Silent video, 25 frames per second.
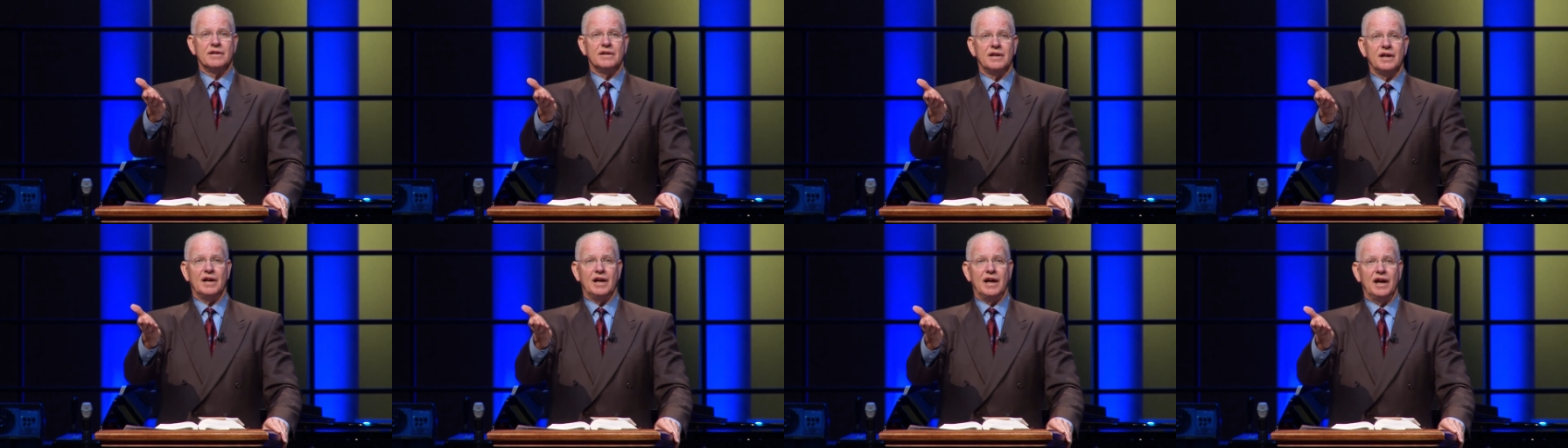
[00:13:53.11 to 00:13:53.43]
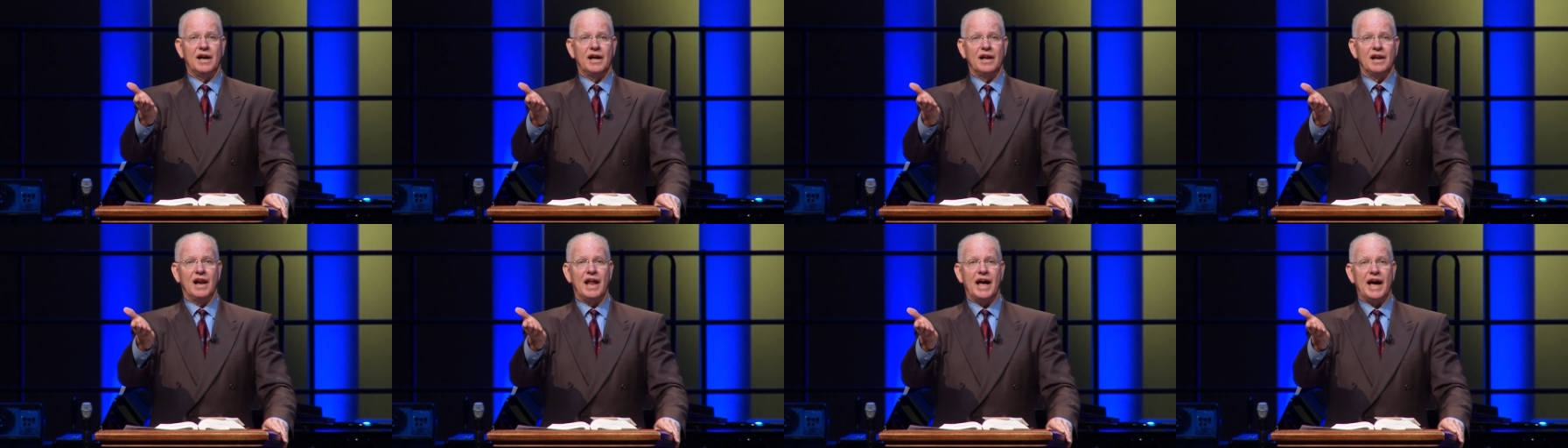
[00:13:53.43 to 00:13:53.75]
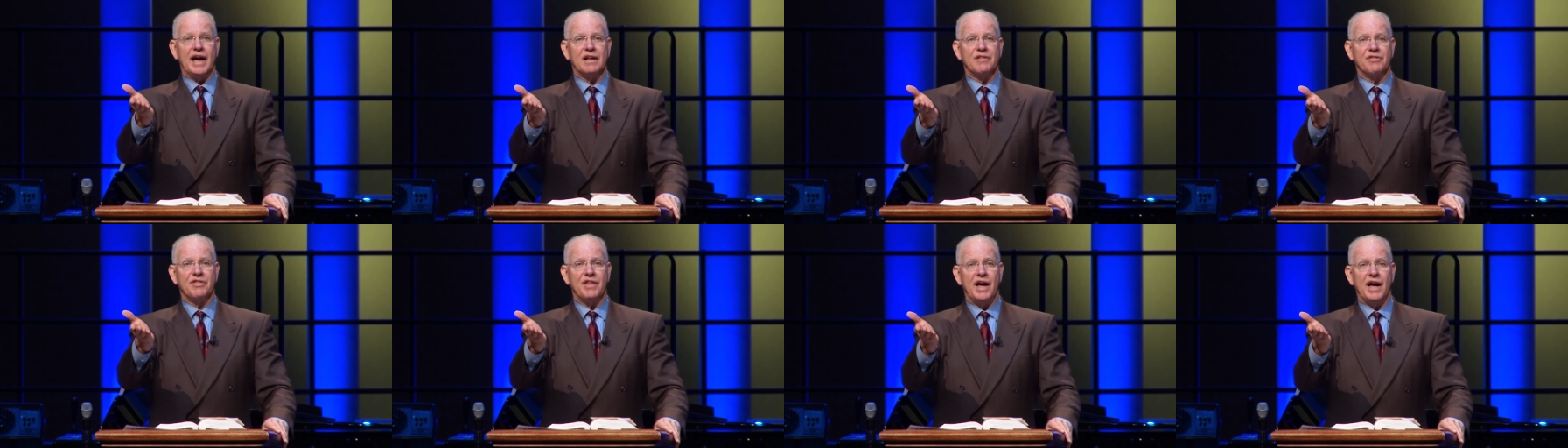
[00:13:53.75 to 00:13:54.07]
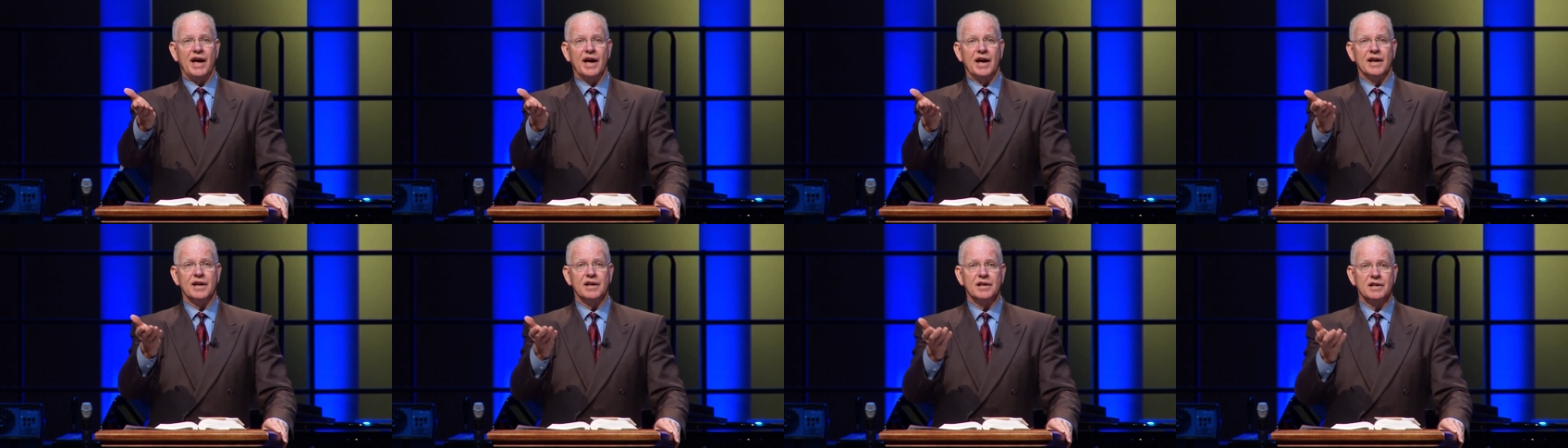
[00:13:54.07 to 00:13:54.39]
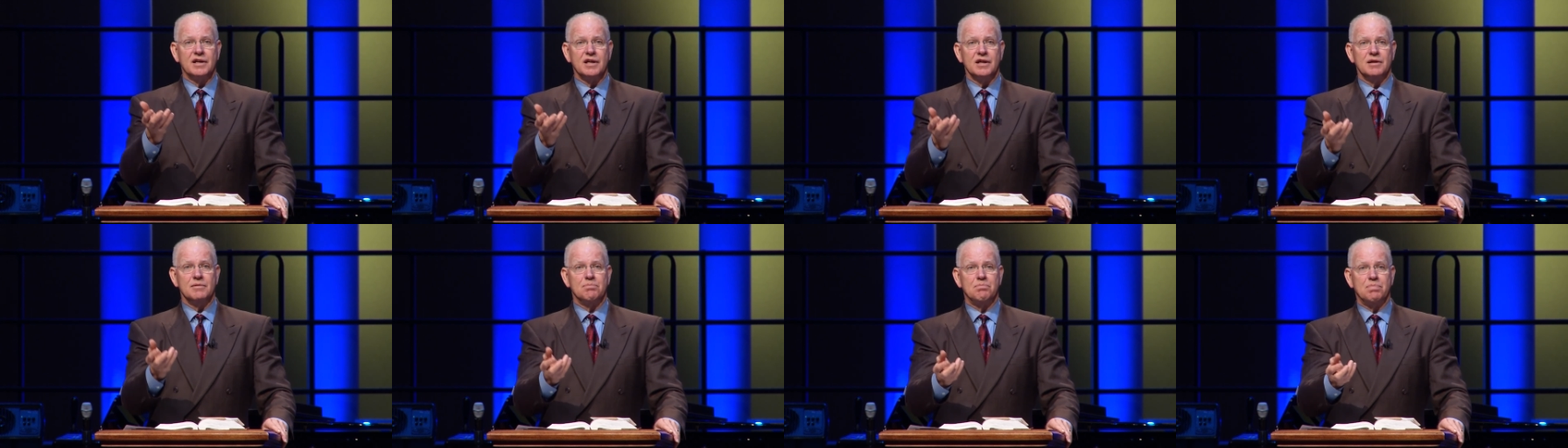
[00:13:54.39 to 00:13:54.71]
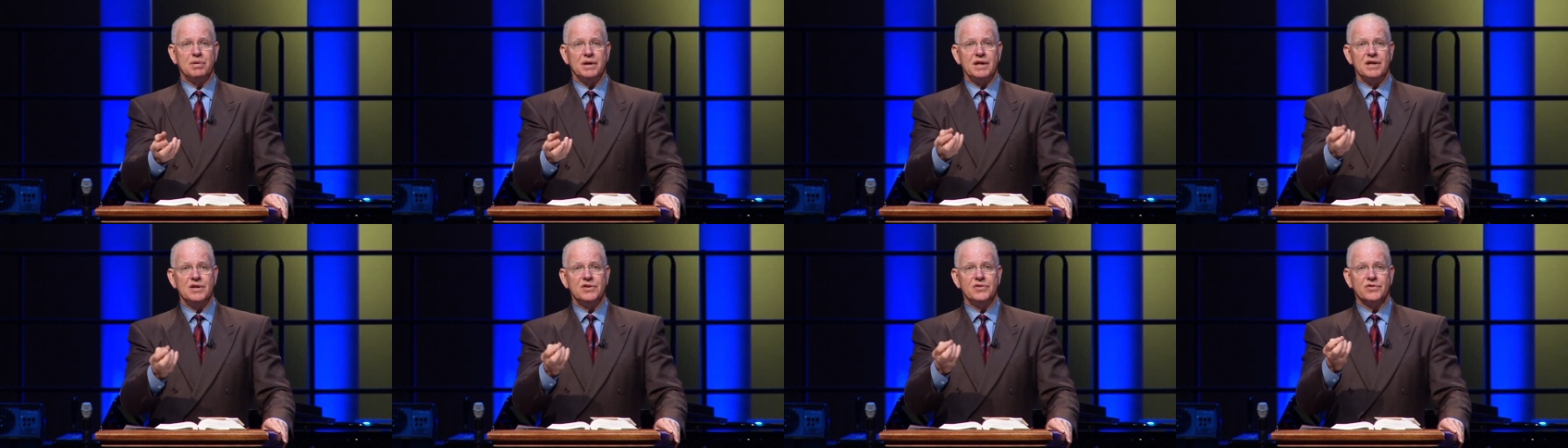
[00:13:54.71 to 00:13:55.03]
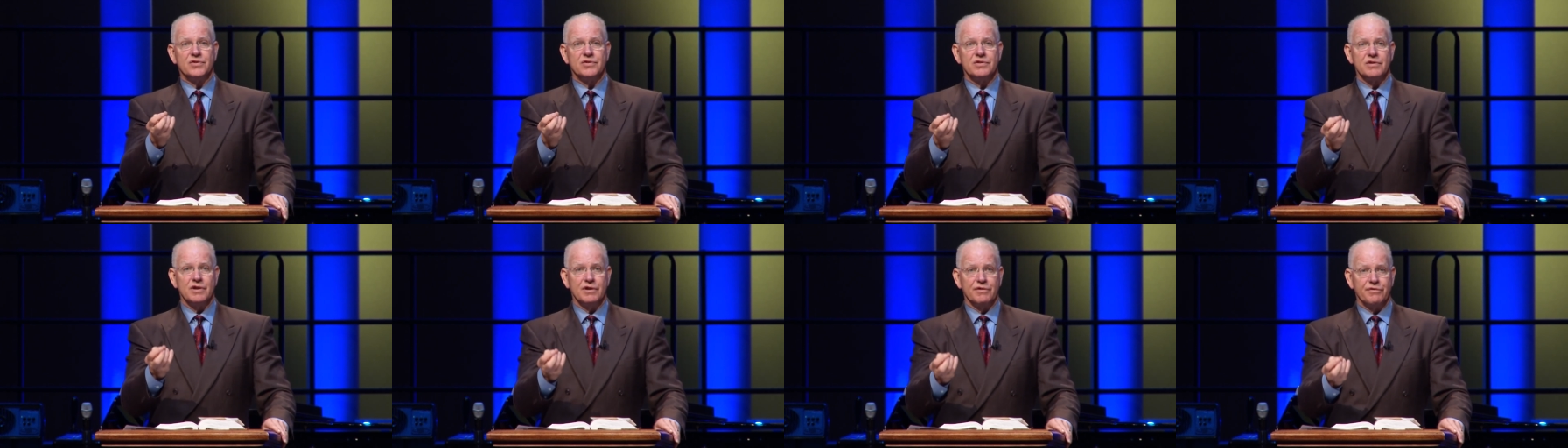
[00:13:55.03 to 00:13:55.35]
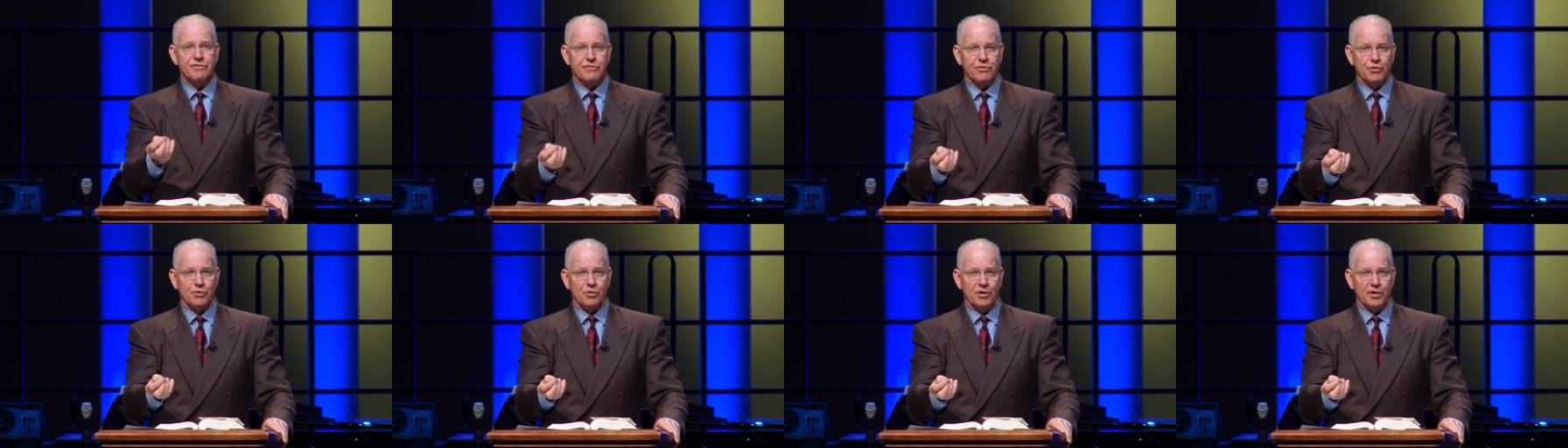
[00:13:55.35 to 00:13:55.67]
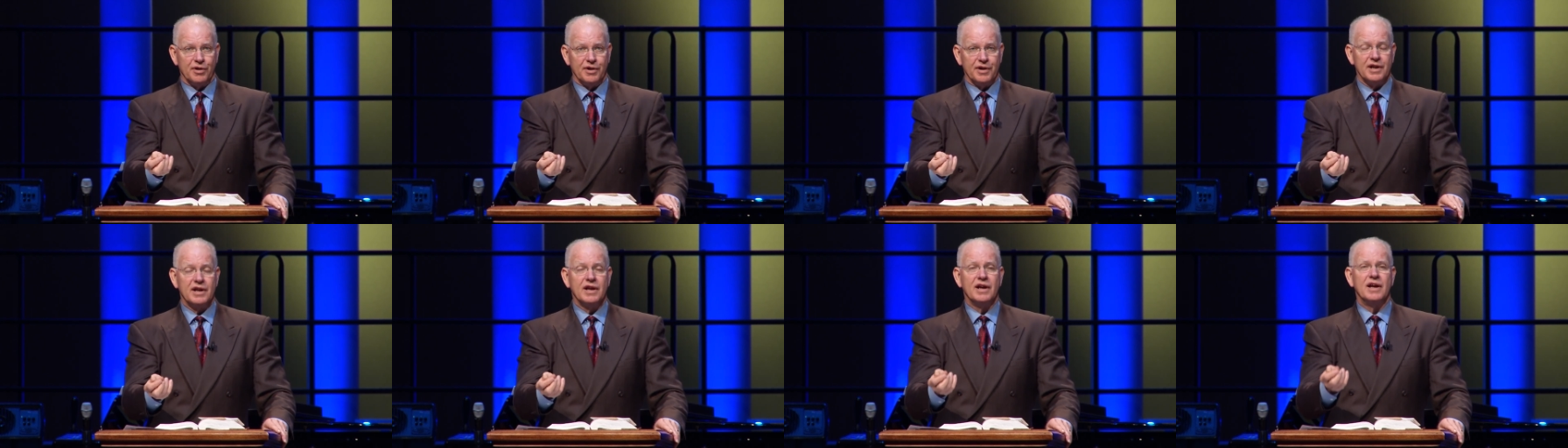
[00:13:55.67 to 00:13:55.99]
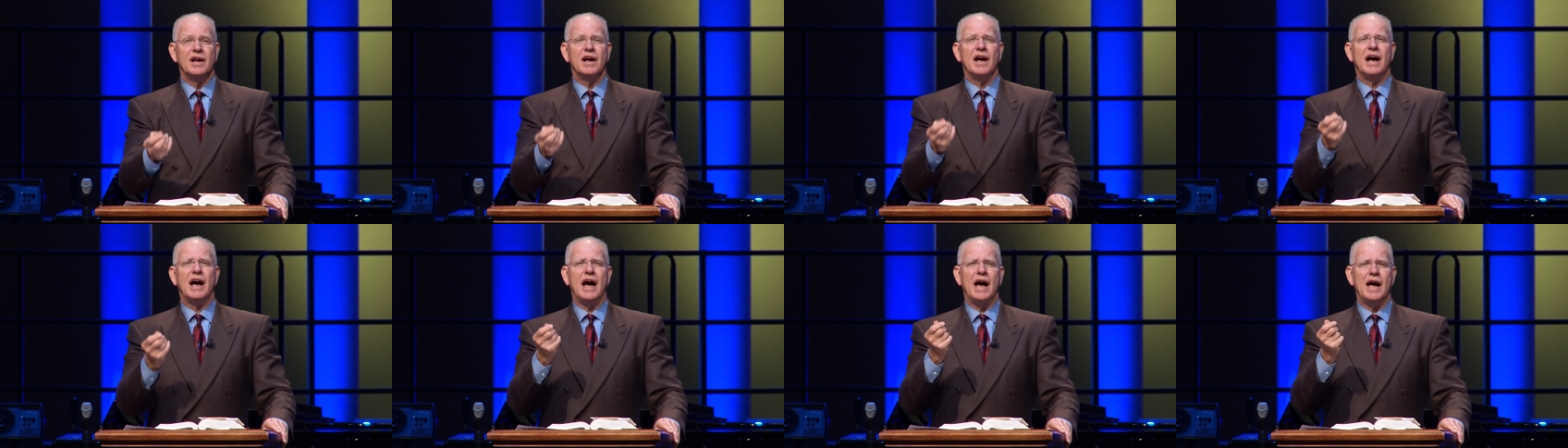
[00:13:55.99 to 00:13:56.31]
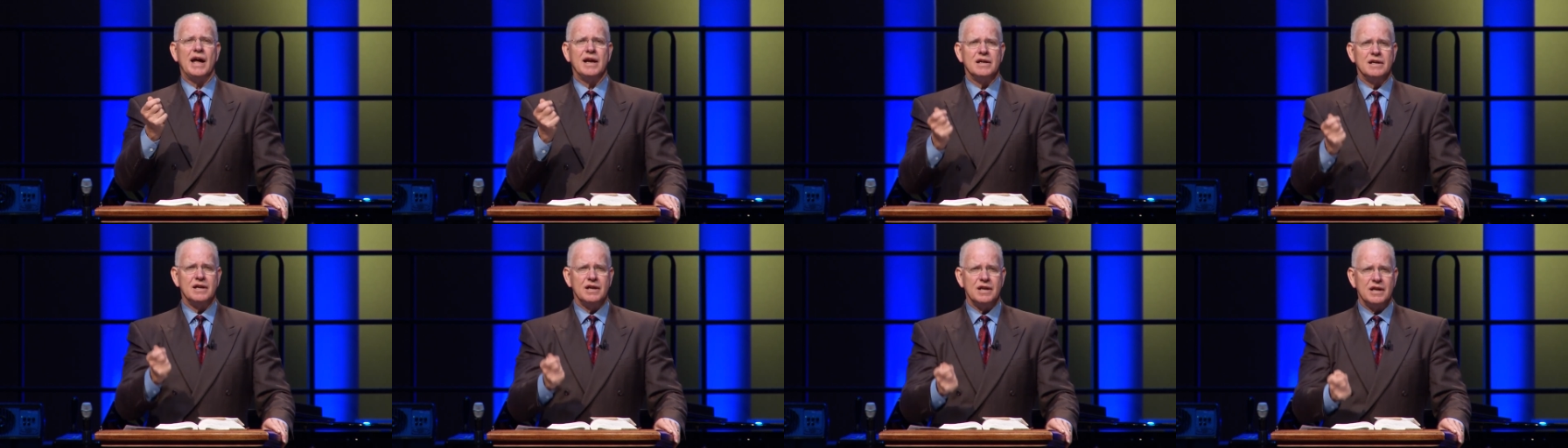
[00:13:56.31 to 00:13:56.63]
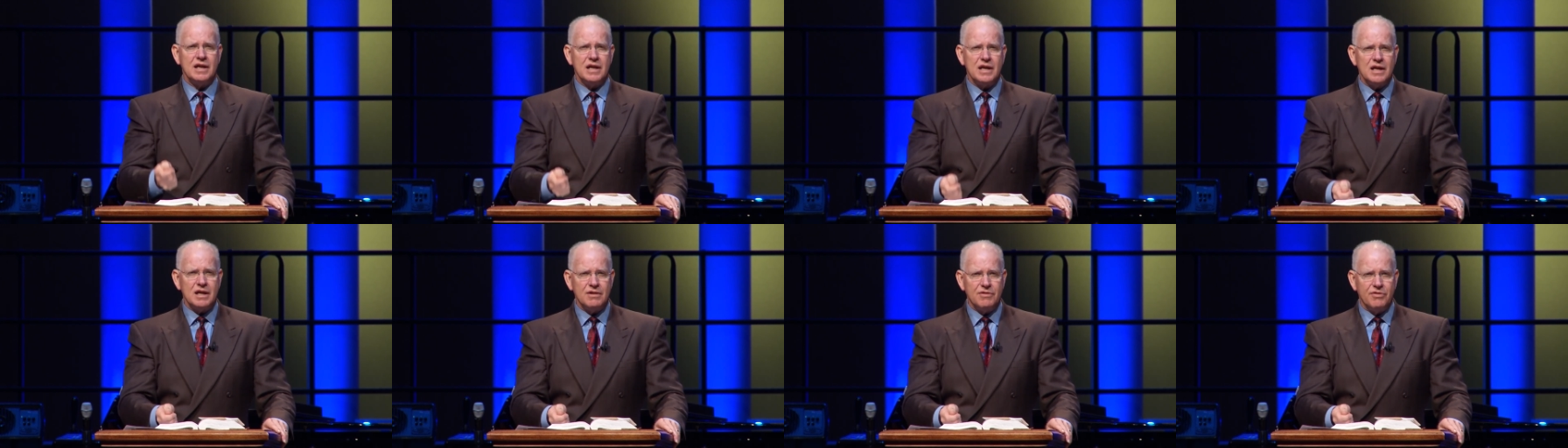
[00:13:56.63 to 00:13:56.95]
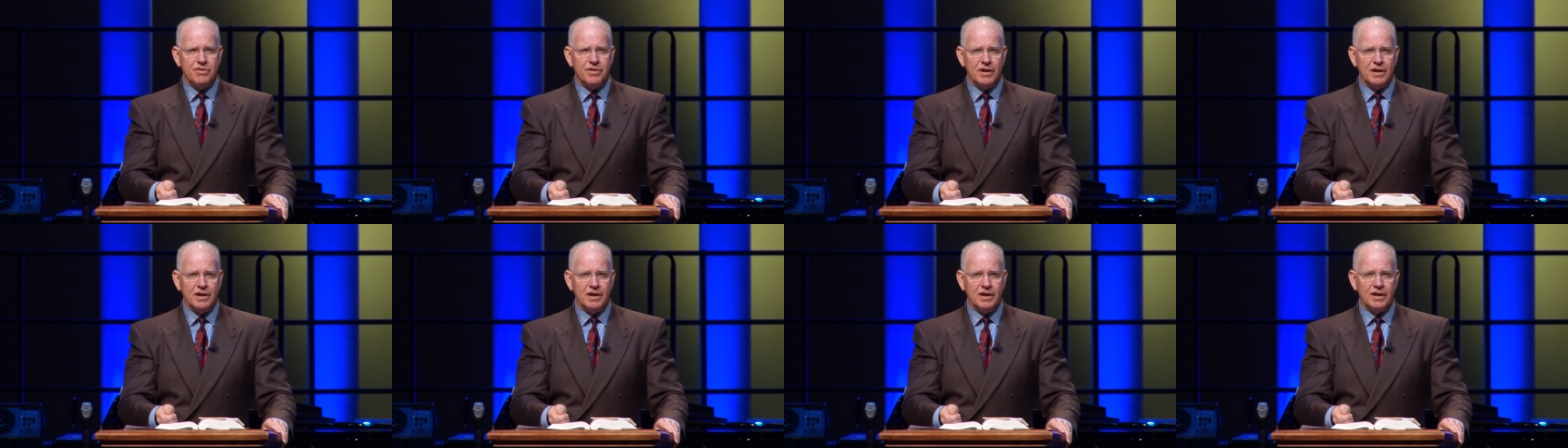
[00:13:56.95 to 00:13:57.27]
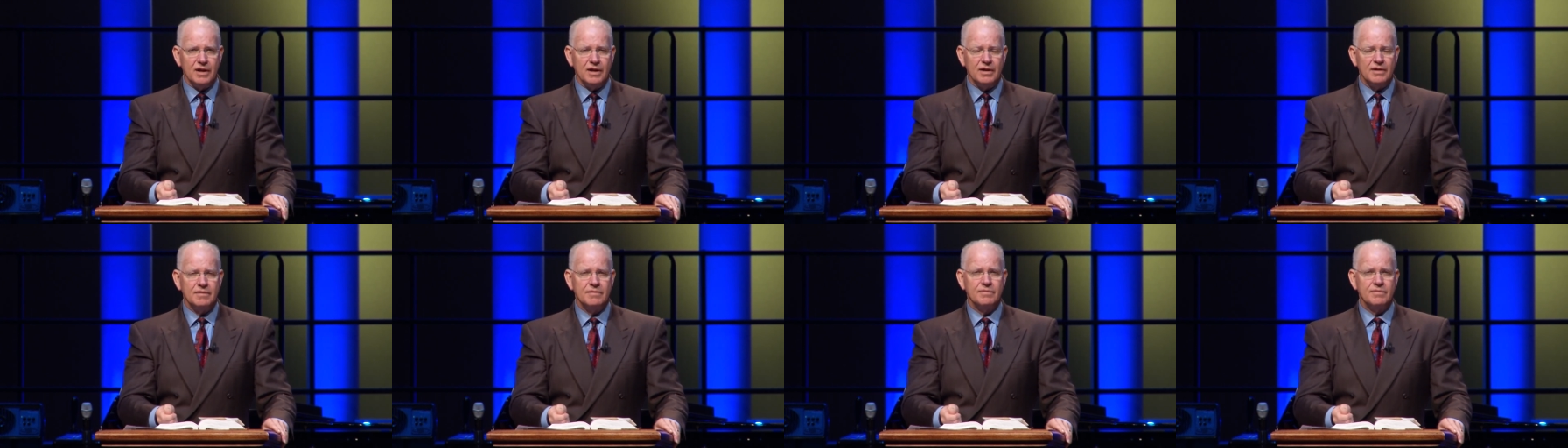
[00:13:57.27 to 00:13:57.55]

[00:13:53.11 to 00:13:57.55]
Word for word: uh, like thine can peace afford. I need thee.